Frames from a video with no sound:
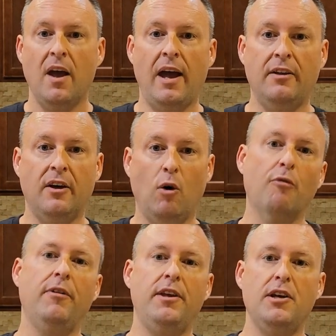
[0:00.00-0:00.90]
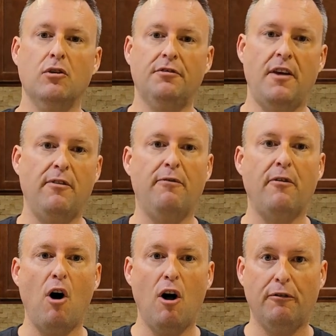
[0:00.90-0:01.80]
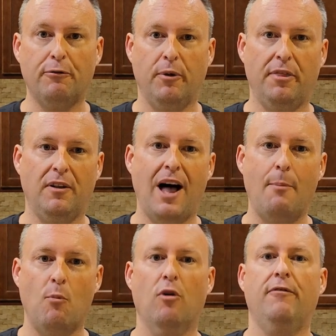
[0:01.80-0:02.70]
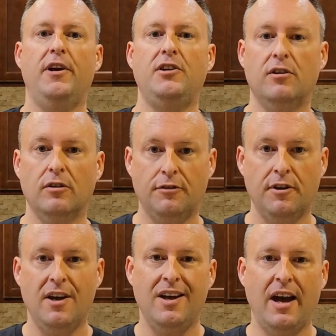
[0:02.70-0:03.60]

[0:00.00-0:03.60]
And uh, over the years, they've evolved with a lot more vineyards.